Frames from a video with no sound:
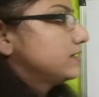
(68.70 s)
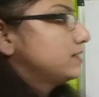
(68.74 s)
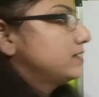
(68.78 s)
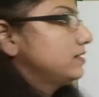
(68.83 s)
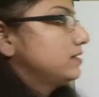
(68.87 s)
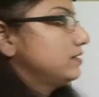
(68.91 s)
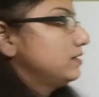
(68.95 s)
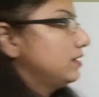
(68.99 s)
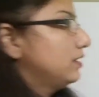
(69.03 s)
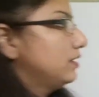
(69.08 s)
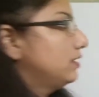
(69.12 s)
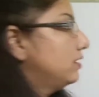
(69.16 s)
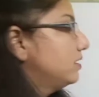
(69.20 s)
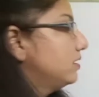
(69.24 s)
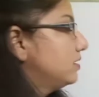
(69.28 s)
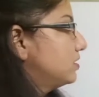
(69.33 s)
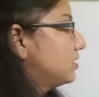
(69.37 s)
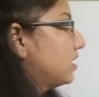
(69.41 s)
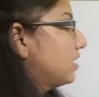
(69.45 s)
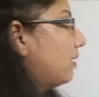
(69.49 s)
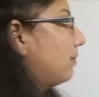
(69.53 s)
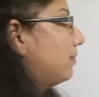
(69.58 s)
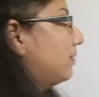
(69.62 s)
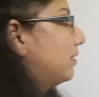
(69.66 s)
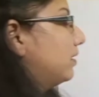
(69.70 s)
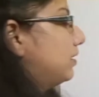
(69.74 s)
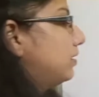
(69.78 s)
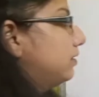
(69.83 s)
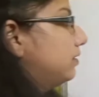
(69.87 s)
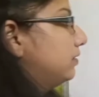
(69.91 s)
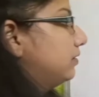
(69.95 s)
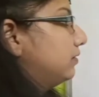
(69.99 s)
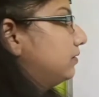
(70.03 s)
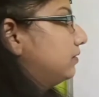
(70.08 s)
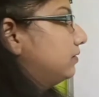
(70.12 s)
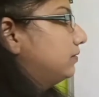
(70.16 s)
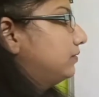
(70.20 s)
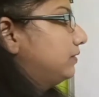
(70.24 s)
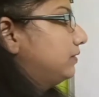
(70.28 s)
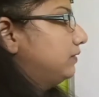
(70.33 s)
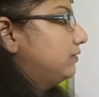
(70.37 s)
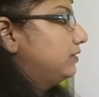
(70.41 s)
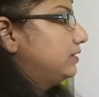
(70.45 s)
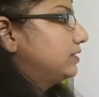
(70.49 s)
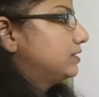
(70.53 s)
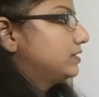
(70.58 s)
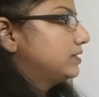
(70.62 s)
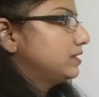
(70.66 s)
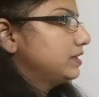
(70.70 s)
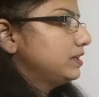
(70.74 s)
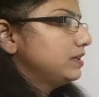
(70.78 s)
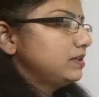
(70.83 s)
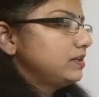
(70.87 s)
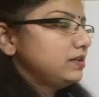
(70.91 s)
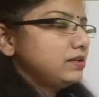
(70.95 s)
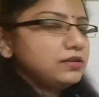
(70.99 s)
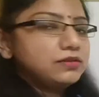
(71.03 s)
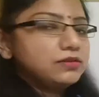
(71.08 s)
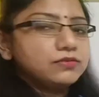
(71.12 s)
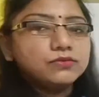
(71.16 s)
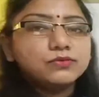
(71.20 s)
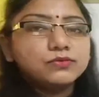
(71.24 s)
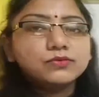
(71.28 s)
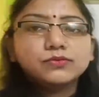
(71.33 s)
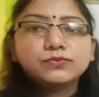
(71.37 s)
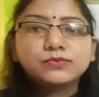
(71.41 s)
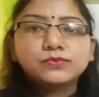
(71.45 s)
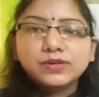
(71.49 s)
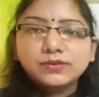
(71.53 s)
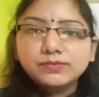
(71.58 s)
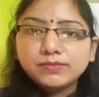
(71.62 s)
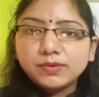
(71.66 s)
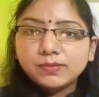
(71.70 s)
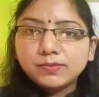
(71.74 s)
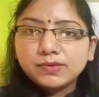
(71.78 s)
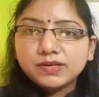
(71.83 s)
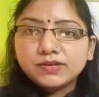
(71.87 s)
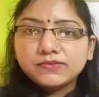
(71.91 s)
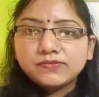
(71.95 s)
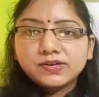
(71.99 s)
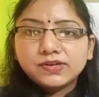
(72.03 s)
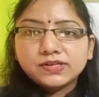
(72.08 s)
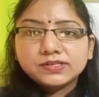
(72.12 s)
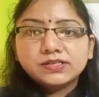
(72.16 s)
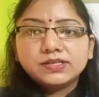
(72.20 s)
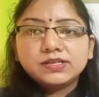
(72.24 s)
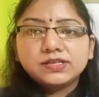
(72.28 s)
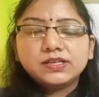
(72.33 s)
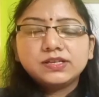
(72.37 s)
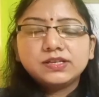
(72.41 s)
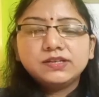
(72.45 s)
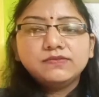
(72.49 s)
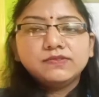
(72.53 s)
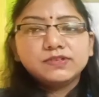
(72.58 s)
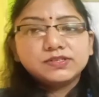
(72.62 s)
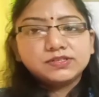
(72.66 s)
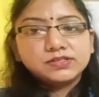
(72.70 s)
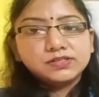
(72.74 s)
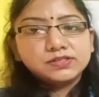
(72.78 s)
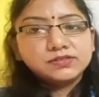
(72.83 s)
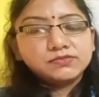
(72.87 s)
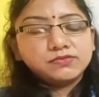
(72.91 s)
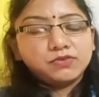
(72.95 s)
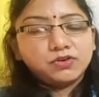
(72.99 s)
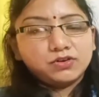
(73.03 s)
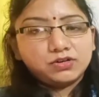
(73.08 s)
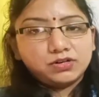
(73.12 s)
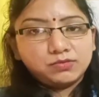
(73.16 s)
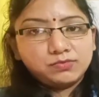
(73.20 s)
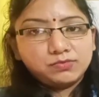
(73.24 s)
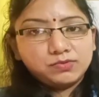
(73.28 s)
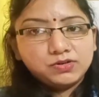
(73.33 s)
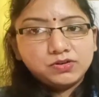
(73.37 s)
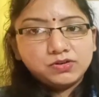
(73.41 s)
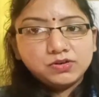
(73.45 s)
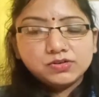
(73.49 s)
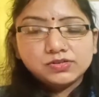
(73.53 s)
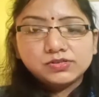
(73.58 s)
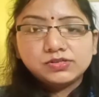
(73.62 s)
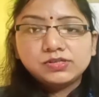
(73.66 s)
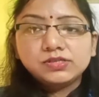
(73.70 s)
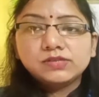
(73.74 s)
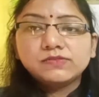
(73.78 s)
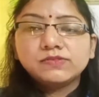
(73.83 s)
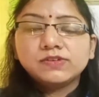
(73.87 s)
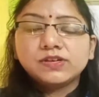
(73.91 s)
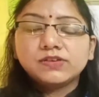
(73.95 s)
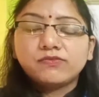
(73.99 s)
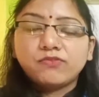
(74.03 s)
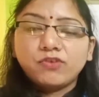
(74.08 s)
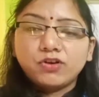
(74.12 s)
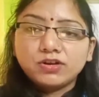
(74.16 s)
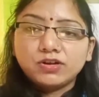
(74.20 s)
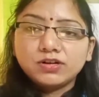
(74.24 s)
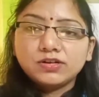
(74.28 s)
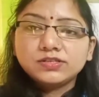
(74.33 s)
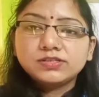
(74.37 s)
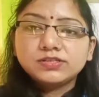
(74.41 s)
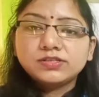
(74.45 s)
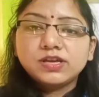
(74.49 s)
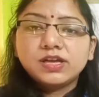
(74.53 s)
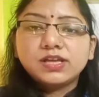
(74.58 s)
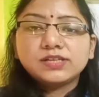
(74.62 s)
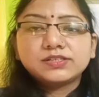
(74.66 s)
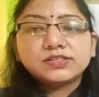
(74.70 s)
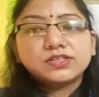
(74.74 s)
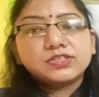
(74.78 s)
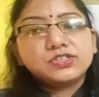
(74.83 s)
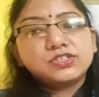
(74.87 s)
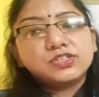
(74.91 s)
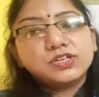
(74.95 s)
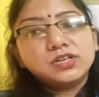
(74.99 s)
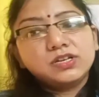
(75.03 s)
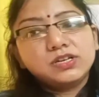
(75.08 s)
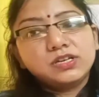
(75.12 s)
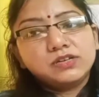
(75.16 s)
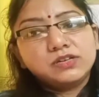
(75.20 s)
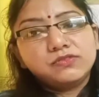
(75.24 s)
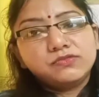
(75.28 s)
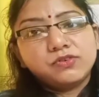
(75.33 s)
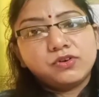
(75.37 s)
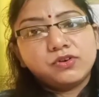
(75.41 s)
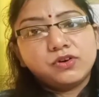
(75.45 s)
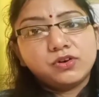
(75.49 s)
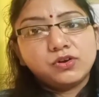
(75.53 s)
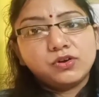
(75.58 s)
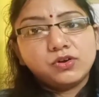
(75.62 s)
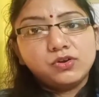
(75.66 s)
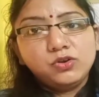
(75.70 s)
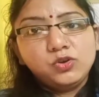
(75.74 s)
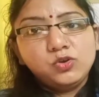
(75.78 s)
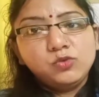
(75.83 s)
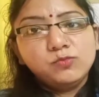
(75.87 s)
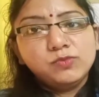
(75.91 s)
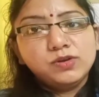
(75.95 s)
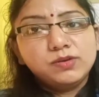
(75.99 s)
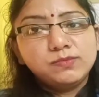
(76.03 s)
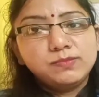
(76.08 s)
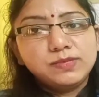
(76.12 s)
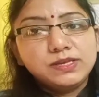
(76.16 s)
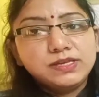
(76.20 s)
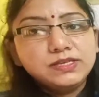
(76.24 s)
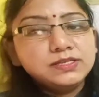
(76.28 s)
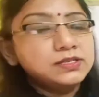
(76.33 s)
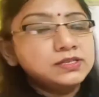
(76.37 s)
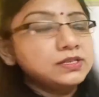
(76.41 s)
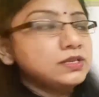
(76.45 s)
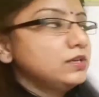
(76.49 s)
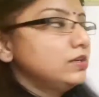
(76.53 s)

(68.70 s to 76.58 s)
in this chapter we will see one public facility which is water, because the water is the essential need for all human beings.